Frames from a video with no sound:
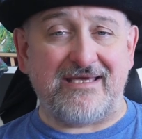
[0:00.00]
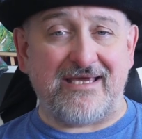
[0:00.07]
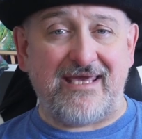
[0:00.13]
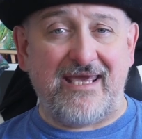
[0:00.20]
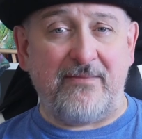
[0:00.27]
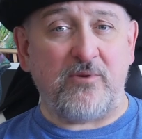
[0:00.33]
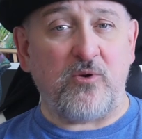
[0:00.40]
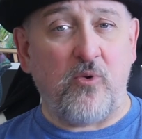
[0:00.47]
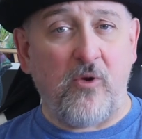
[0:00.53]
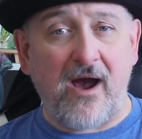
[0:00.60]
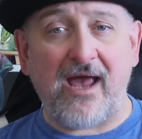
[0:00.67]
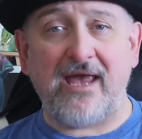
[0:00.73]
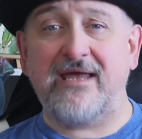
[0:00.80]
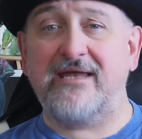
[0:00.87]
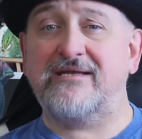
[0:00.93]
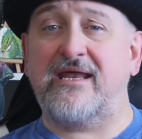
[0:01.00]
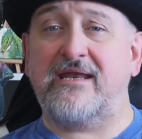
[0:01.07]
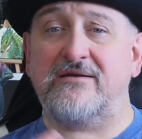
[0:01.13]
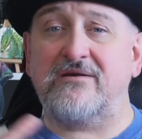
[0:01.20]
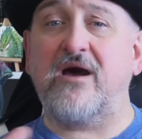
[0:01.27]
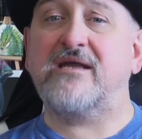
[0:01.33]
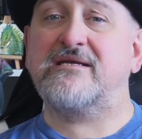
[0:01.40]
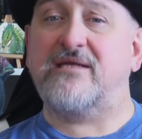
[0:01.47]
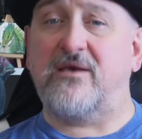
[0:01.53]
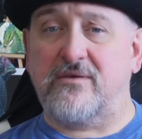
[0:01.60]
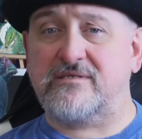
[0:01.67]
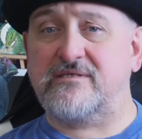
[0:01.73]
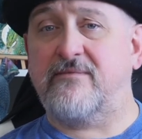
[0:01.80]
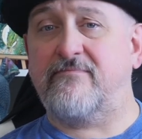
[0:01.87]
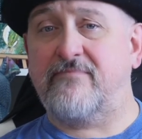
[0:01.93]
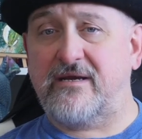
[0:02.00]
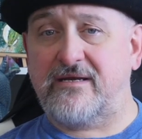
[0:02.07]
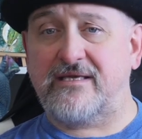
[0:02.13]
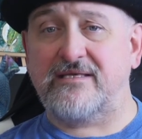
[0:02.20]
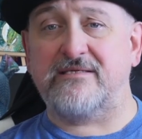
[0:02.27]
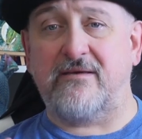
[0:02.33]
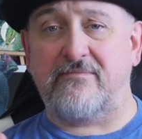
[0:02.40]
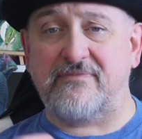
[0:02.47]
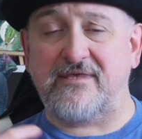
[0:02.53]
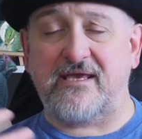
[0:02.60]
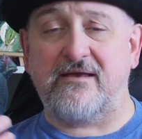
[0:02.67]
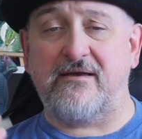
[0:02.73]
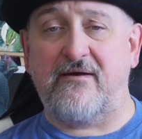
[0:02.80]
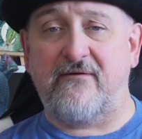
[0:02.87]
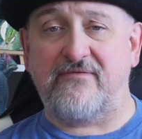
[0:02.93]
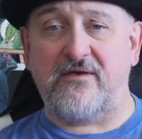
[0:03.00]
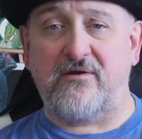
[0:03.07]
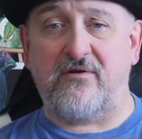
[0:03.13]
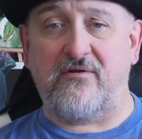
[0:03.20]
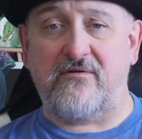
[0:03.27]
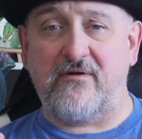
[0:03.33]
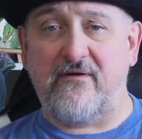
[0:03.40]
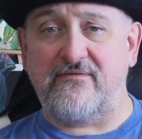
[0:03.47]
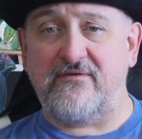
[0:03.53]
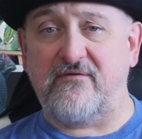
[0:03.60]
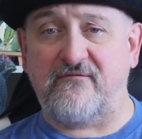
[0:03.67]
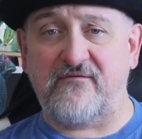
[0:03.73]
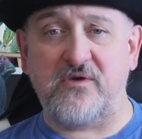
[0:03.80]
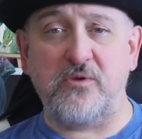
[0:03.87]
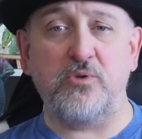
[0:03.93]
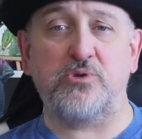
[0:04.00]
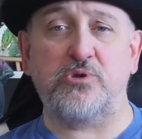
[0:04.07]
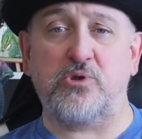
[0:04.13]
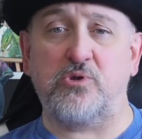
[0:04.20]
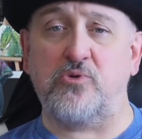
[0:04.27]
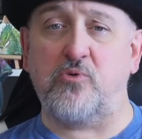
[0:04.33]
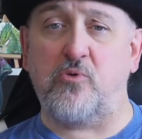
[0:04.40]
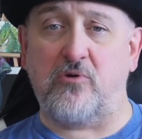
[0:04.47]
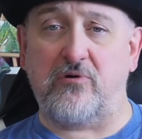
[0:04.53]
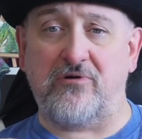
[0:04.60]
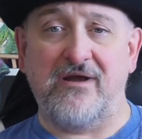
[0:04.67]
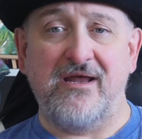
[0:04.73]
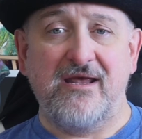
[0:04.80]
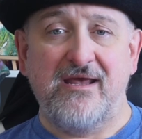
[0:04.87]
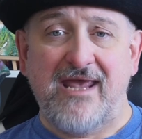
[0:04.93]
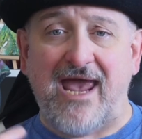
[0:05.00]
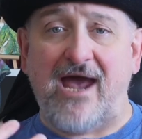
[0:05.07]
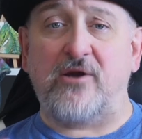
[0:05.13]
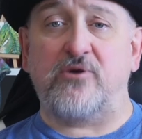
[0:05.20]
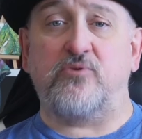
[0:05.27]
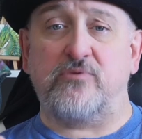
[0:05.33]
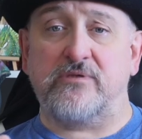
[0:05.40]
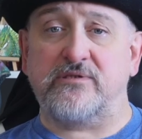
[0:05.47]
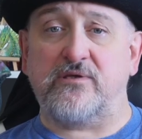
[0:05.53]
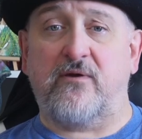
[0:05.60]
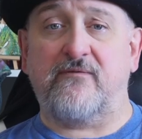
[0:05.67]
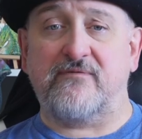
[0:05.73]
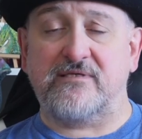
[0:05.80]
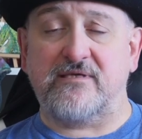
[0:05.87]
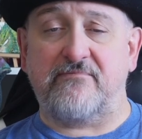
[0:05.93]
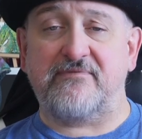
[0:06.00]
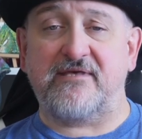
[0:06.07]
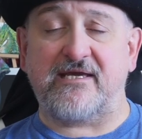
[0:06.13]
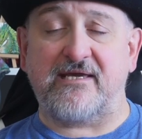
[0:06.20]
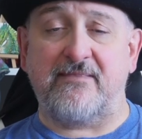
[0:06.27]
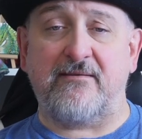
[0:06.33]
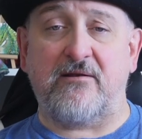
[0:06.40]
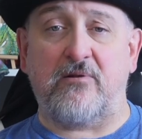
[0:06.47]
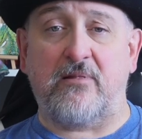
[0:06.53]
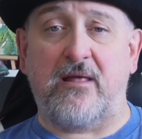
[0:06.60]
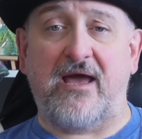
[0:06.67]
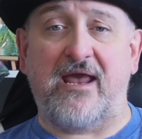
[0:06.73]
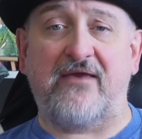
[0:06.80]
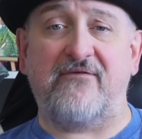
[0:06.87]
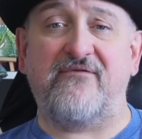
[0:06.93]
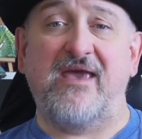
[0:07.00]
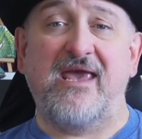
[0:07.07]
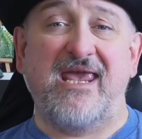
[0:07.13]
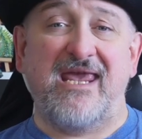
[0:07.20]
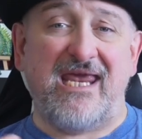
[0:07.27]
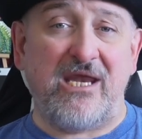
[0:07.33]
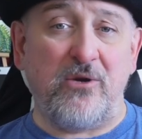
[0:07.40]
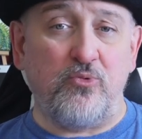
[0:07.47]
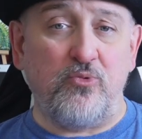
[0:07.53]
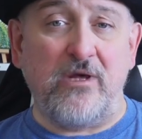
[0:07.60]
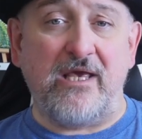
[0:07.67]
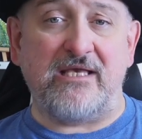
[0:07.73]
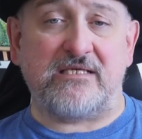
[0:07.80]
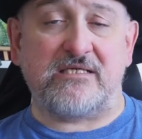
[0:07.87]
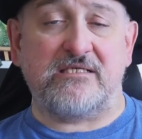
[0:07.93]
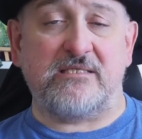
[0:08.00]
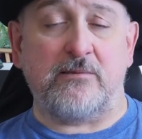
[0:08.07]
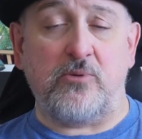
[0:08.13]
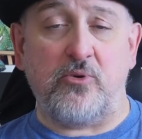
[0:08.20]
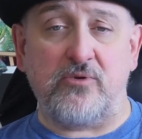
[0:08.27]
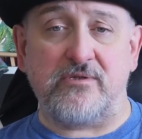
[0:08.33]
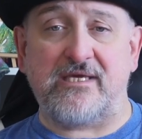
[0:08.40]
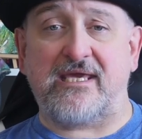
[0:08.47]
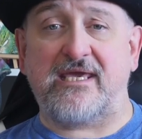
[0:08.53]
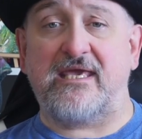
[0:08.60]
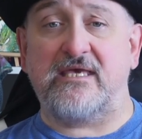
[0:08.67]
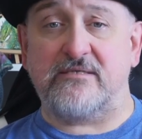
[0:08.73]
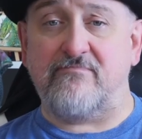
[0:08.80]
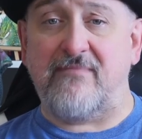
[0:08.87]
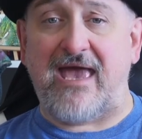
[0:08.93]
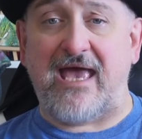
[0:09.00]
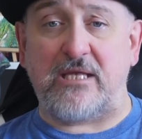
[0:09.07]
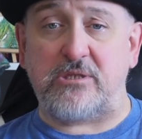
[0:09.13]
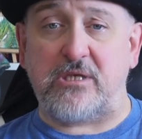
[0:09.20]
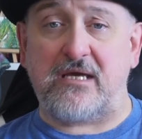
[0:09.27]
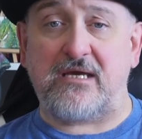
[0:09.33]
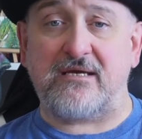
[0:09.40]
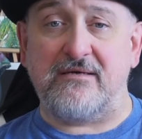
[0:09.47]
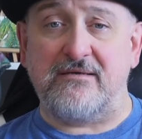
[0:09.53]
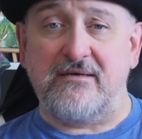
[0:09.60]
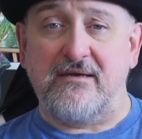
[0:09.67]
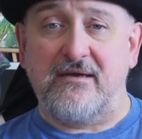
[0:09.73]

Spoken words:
to keep quiet and not tell somebody something of their future or how to resolve something in their life, he risks losing his magic.